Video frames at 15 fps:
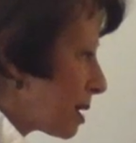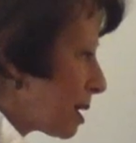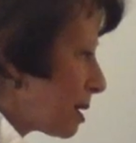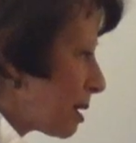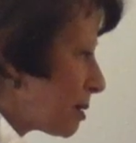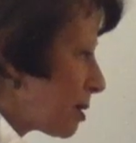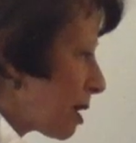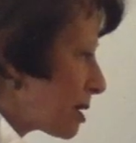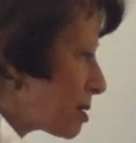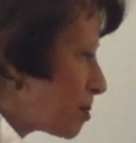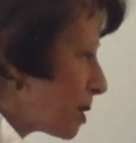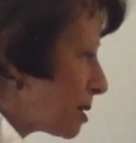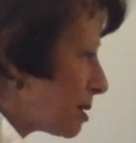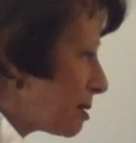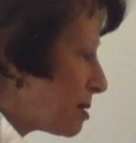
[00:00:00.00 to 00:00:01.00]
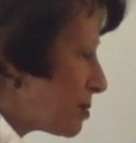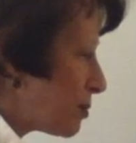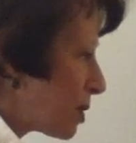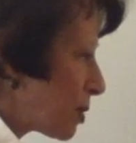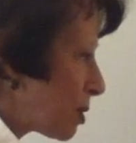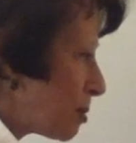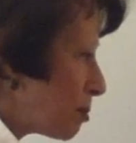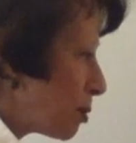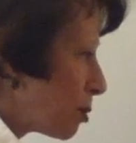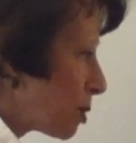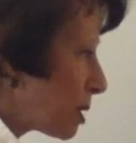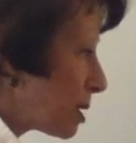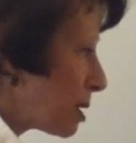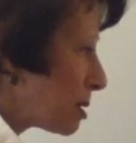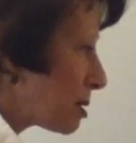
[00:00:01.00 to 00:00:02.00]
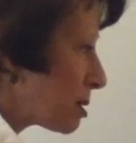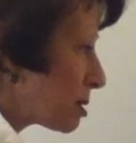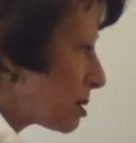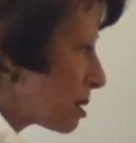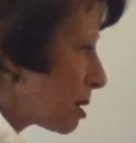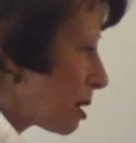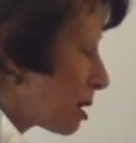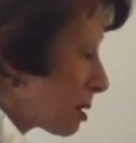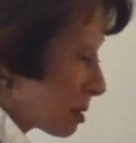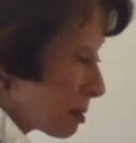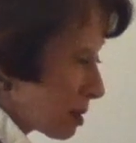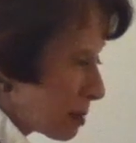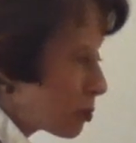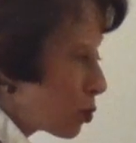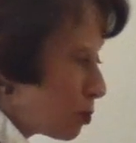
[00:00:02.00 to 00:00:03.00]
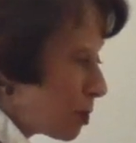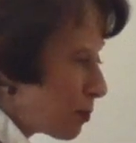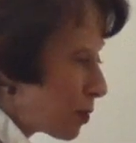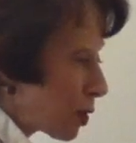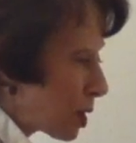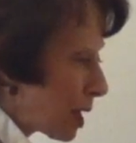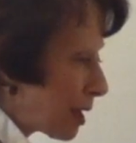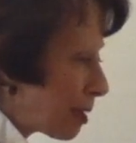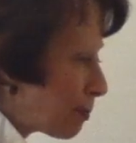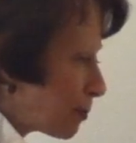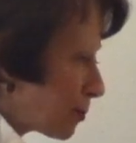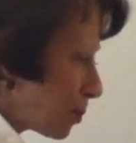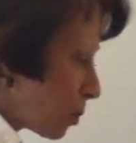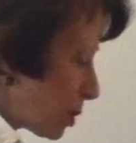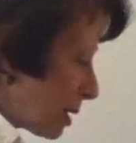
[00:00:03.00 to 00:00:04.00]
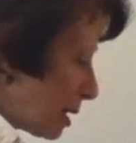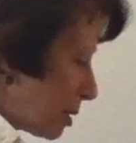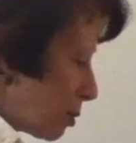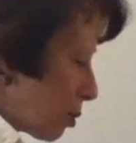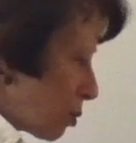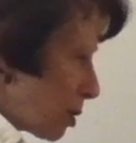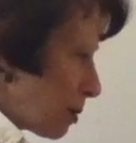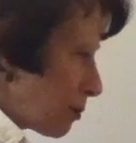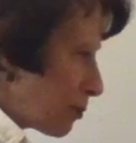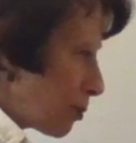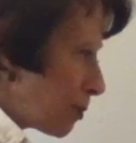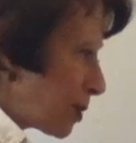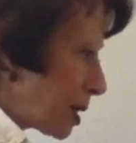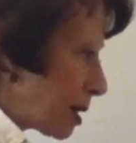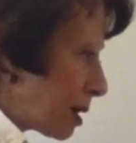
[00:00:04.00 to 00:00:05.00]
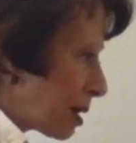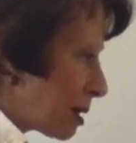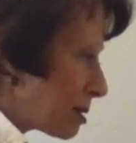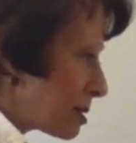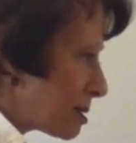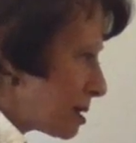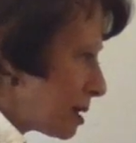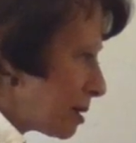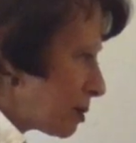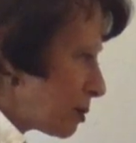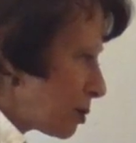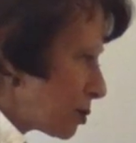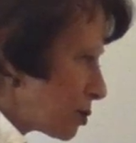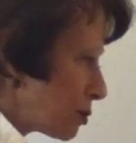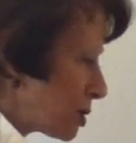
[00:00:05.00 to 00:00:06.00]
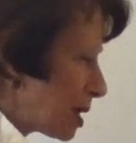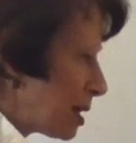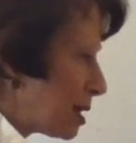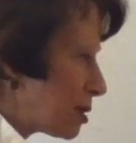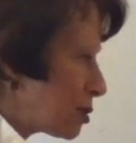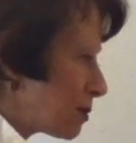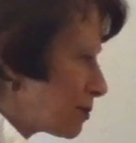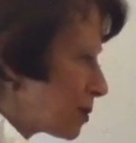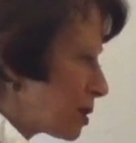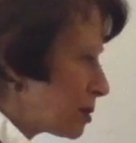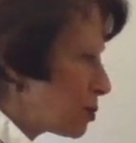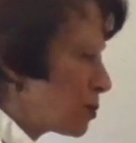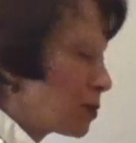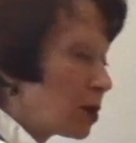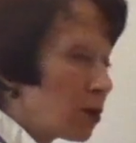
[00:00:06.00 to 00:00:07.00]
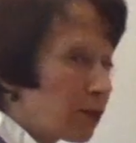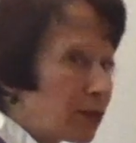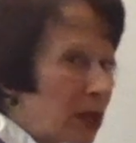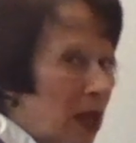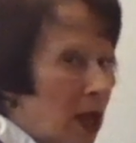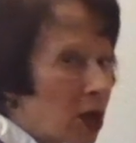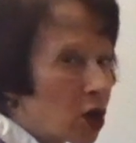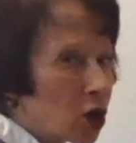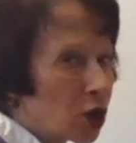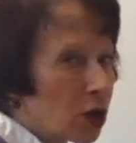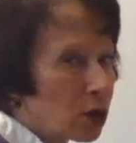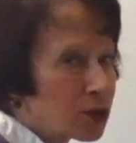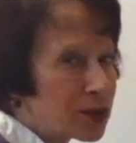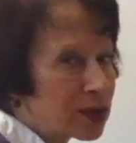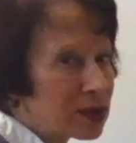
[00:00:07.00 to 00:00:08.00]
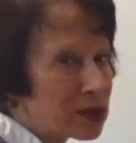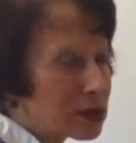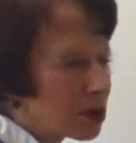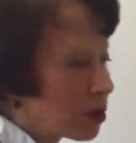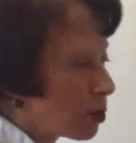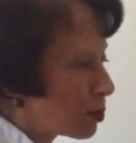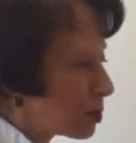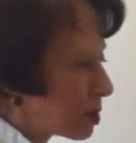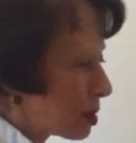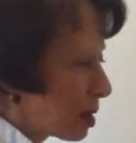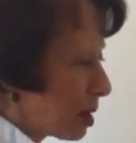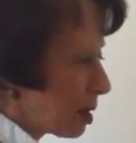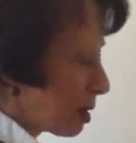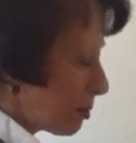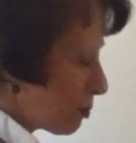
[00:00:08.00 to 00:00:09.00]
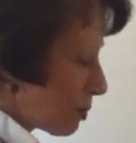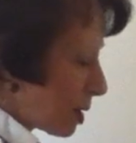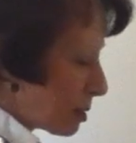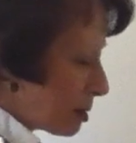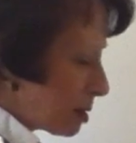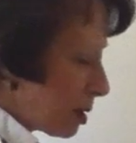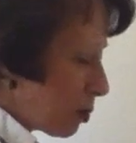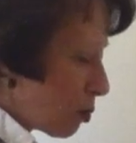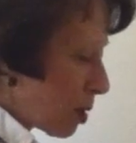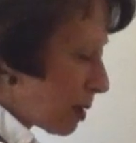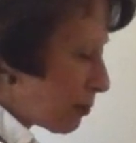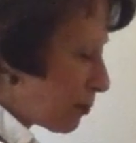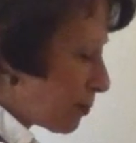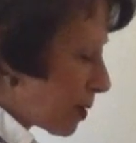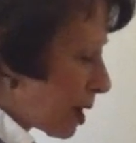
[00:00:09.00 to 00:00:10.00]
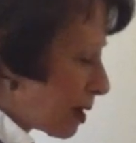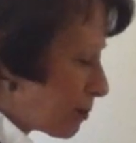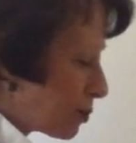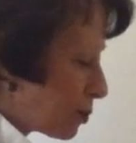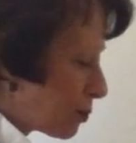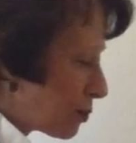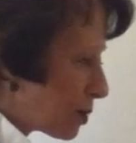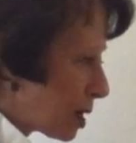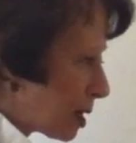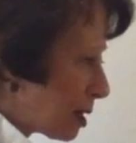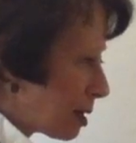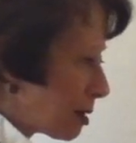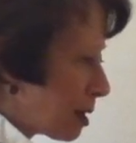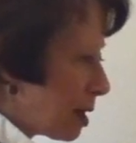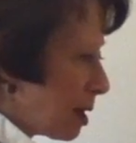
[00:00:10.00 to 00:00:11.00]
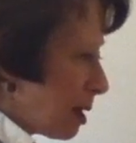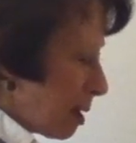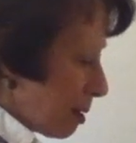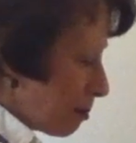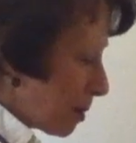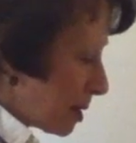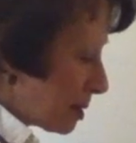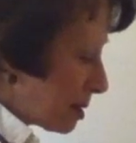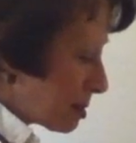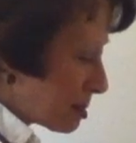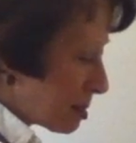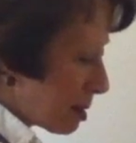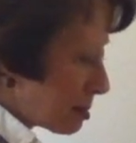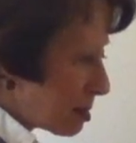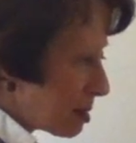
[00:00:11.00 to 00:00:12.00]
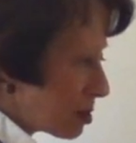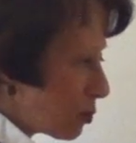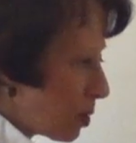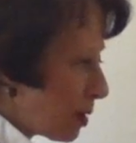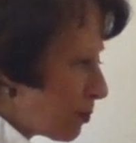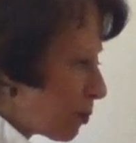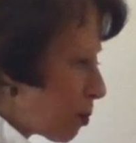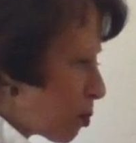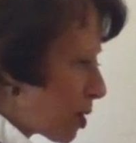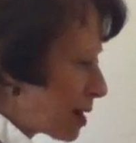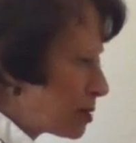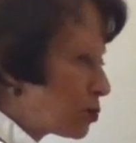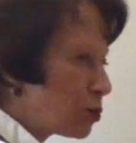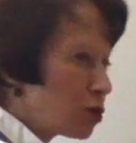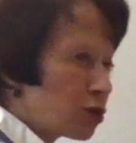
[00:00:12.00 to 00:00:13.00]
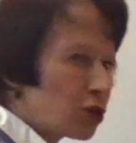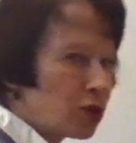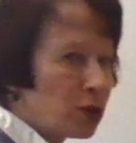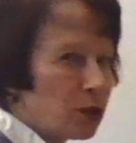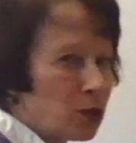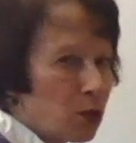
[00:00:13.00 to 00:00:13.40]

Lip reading: Another aspect that is very important, that could be very helpful in going from the single note to the interval, to think of the closest note. Rather than 1, 5, to think my distance is really from 1 to 2.